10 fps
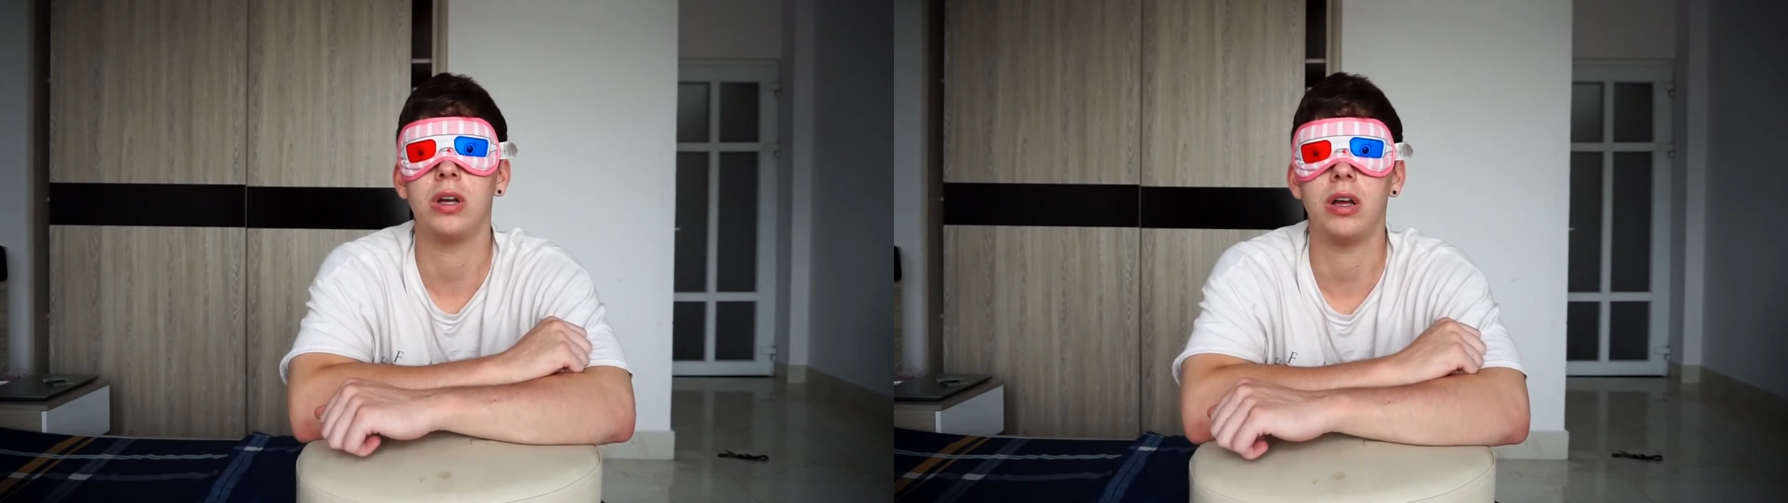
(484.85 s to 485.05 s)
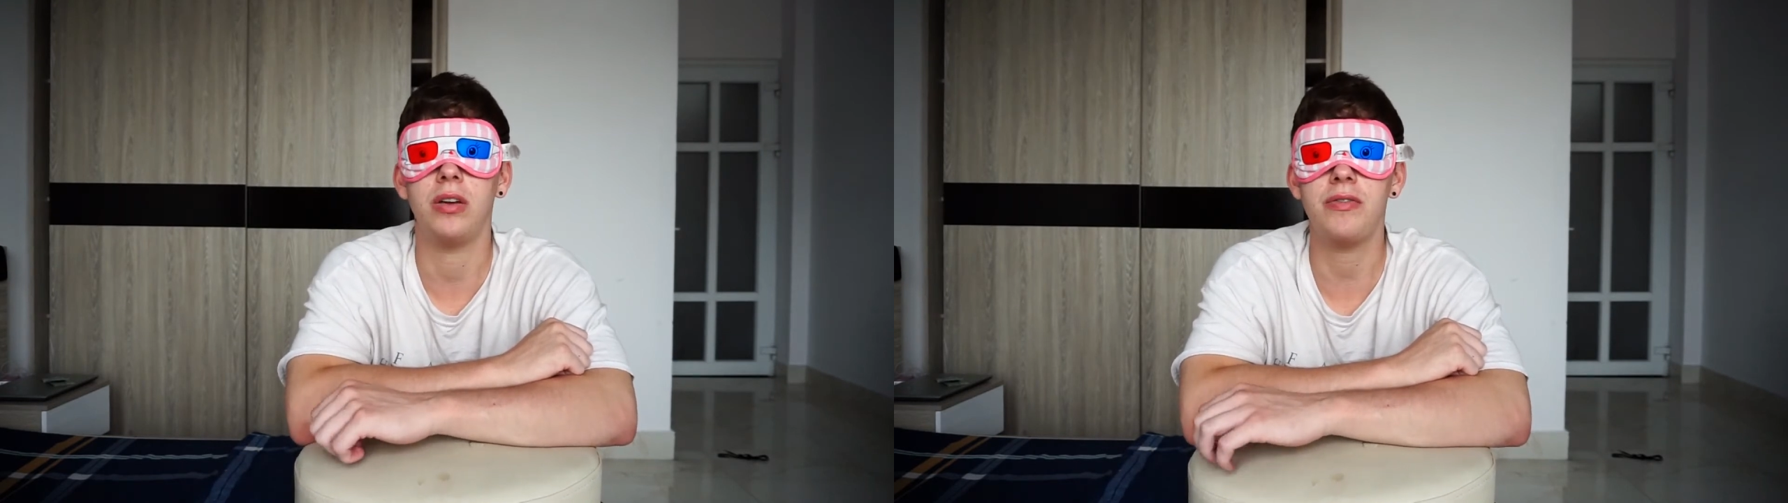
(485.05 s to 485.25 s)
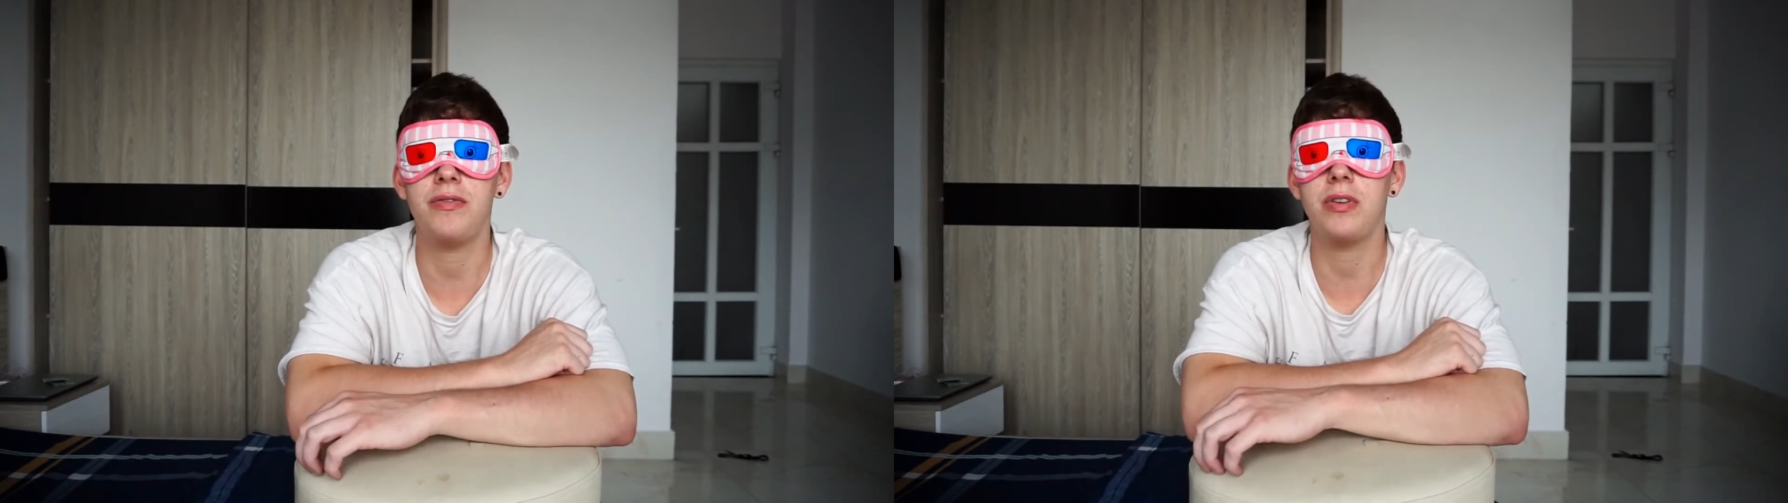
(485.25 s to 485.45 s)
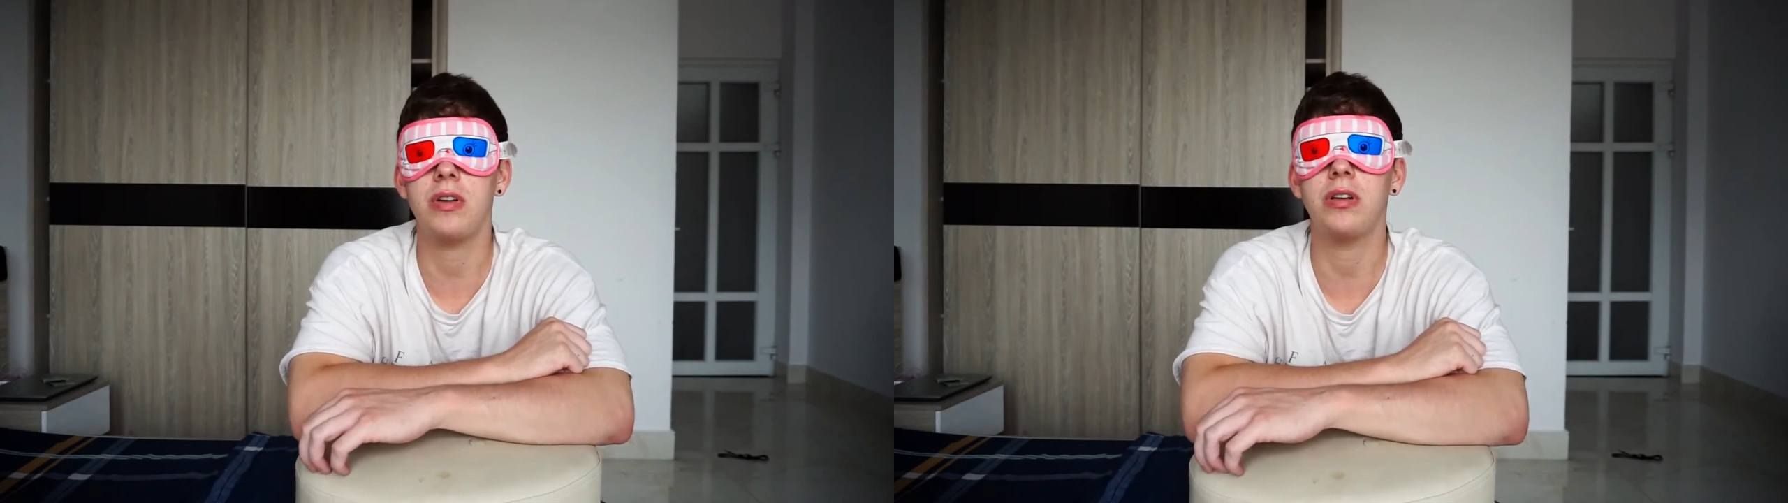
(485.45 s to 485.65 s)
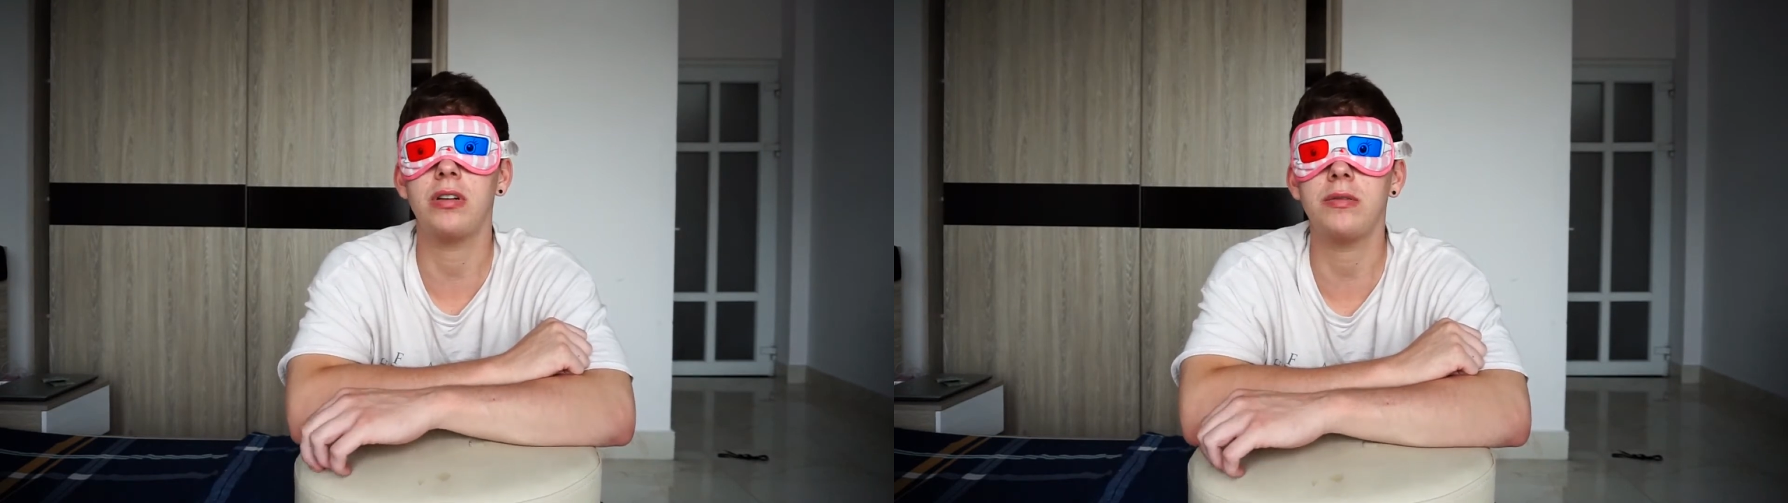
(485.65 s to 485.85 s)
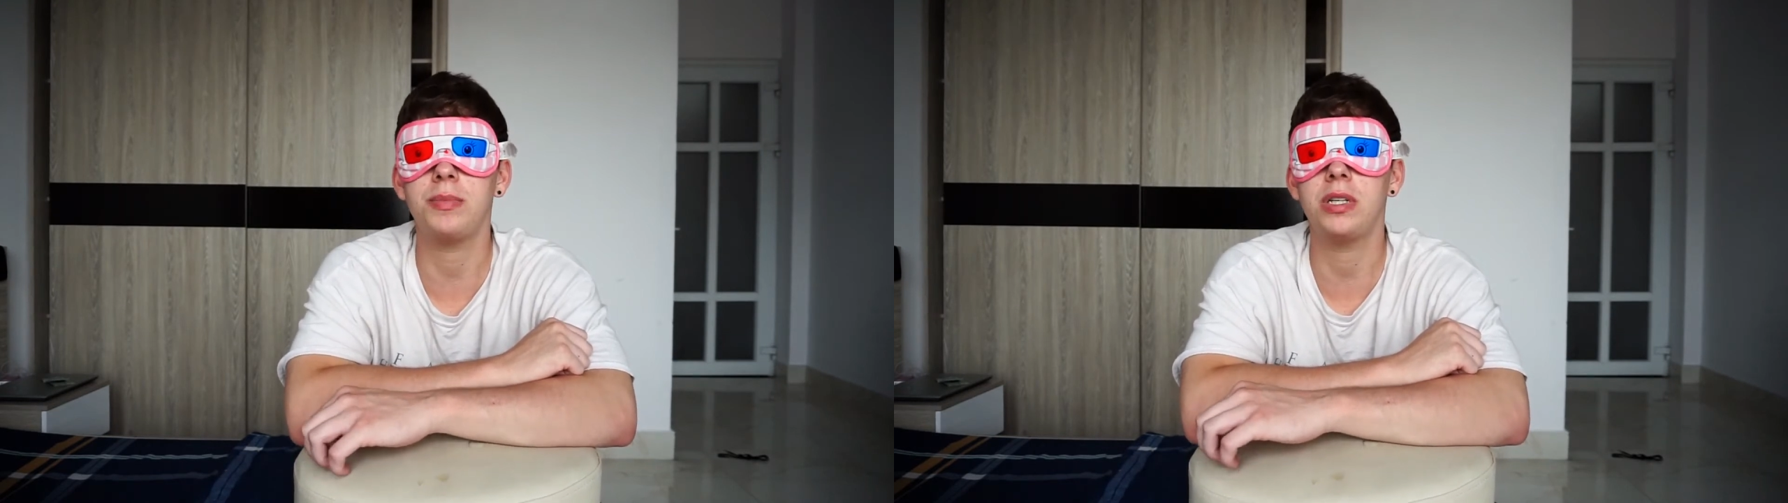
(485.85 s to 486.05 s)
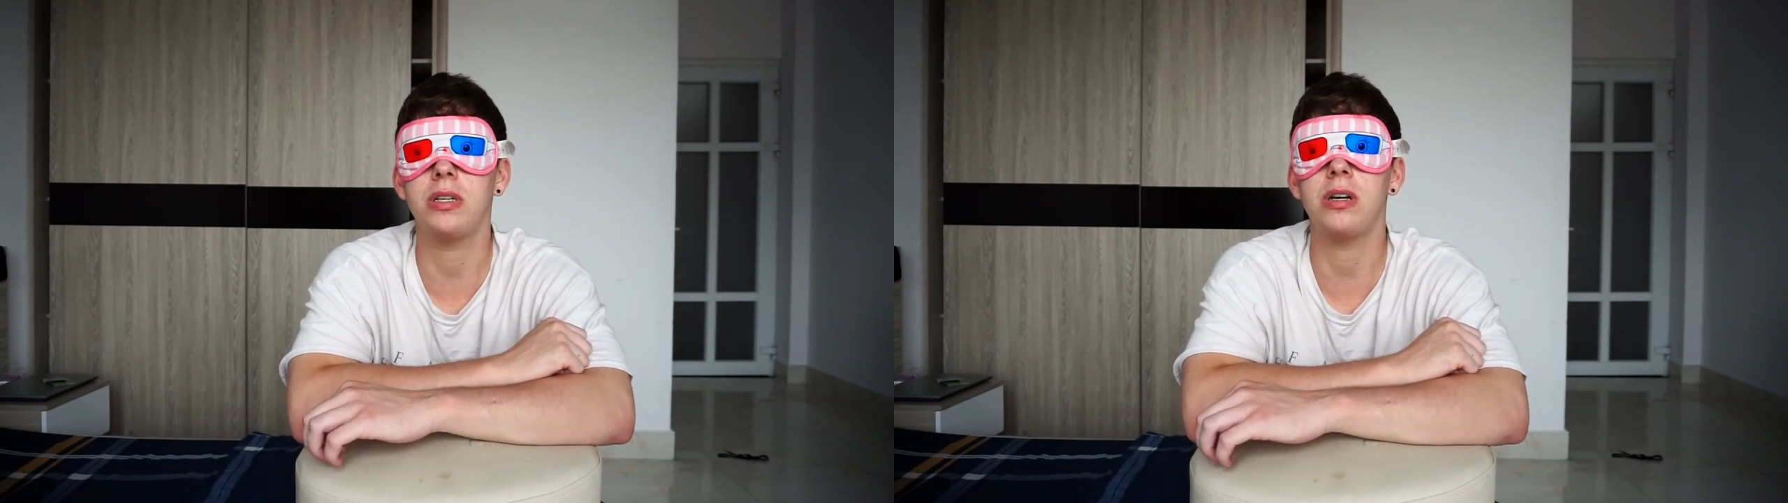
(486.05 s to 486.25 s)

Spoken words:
Never feel I'll be